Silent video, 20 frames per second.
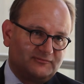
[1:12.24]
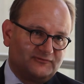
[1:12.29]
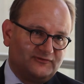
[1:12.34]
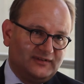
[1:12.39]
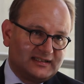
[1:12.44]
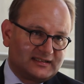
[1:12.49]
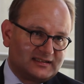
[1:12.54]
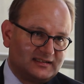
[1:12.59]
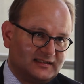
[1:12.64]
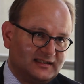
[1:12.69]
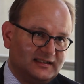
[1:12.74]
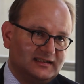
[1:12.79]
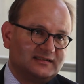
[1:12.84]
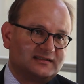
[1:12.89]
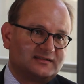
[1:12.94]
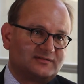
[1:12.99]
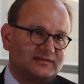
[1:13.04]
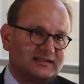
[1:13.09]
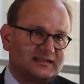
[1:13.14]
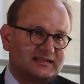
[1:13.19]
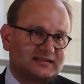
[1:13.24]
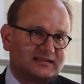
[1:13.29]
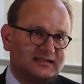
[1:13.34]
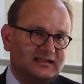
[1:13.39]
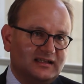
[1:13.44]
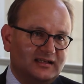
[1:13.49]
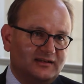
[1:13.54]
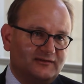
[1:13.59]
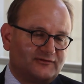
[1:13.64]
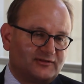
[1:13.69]
vested interests,
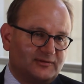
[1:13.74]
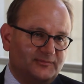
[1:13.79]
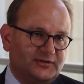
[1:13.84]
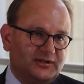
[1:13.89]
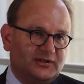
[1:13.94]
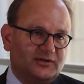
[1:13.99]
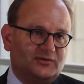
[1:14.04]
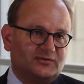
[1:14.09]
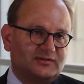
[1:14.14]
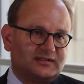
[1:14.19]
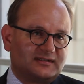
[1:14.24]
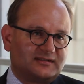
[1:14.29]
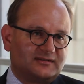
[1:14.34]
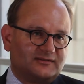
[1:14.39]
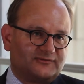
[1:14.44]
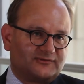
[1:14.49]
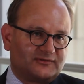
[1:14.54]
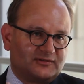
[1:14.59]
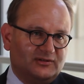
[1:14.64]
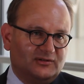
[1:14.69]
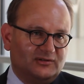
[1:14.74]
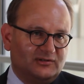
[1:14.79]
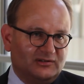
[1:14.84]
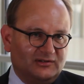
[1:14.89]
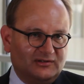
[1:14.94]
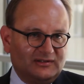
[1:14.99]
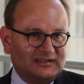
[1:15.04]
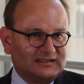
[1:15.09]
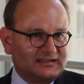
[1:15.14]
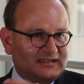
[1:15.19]
from the owners of coal,
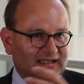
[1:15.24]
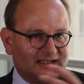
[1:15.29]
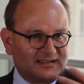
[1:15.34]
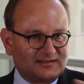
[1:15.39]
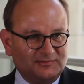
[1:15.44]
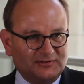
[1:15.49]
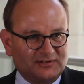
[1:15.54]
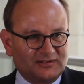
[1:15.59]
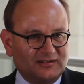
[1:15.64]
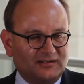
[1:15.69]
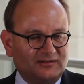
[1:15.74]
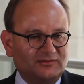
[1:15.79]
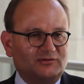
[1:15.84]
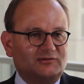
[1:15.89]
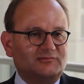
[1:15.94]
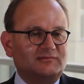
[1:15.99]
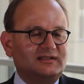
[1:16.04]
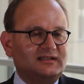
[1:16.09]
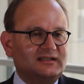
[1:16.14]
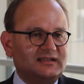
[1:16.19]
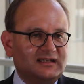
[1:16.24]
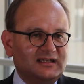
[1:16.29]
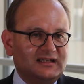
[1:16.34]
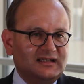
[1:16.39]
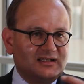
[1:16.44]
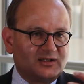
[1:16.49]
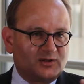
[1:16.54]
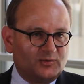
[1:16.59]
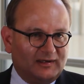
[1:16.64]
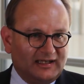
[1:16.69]
oil, and gas, which are normally
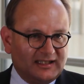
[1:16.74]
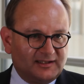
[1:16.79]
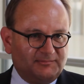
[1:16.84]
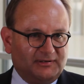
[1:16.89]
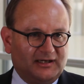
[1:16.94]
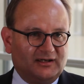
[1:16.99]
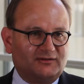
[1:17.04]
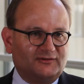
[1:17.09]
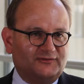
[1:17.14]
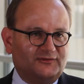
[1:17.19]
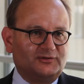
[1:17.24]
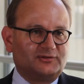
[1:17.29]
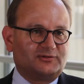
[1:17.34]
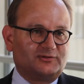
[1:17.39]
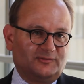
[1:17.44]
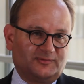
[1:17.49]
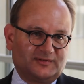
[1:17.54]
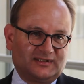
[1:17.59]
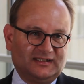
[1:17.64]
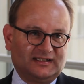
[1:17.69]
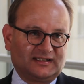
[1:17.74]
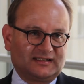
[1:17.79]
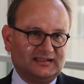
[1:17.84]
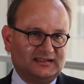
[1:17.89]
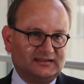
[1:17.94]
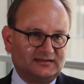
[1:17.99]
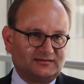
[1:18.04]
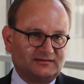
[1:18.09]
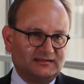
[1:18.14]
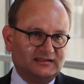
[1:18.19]
quite powerful groups in a
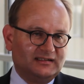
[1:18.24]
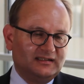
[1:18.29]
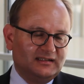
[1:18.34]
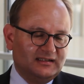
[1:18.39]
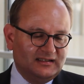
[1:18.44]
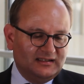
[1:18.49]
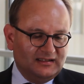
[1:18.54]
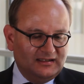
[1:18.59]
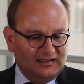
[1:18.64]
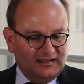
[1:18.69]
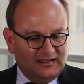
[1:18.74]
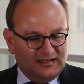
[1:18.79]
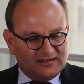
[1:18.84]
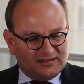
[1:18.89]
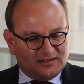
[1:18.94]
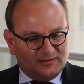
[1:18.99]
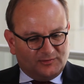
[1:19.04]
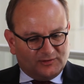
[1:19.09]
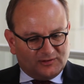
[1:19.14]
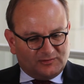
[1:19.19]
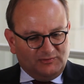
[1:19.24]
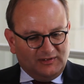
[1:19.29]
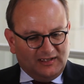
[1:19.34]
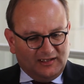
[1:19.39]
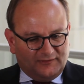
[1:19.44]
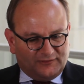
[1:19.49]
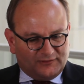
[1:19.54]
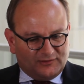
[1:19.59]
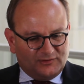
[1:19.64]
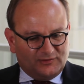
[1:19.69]
country. So what we
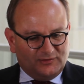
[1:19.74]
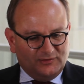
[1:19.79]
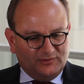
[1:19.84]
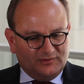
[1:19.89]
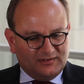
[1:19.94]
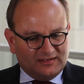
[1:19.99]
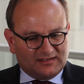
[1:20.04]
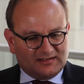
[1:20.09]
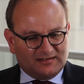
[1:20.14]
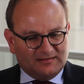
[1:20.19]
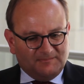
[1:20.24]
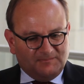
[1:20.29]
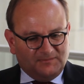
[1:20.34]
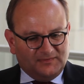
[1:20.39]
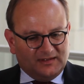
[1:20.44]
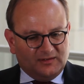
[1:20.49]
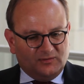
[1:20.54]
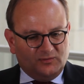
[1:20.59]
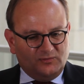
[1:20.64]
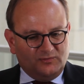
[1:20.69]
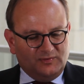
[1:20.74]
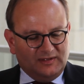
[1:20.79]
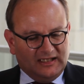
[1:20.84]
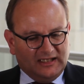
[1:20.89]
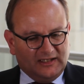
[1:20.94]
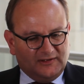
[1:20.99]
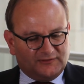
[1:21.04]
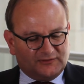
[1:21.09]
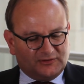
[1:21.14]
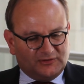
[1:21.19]
have to do is we
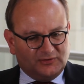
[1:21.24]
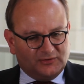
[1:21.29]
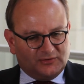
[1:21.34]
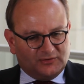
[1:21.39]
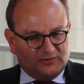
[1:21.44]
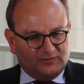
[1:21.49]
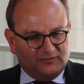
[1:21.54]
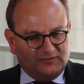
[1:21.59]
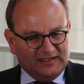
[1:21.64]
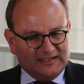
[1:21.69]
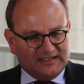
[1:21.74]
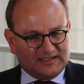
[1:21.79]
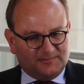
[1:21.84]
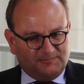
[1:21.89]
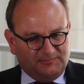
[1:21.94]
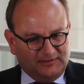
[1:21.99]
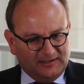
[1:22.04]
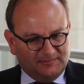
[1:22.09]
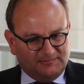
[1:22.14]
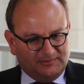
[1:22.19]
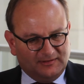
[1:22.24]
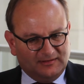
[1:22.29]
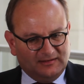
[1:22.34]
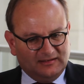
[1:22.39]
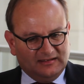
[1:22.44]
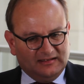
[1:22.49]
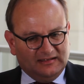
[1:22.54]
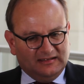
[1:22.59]
have to convince people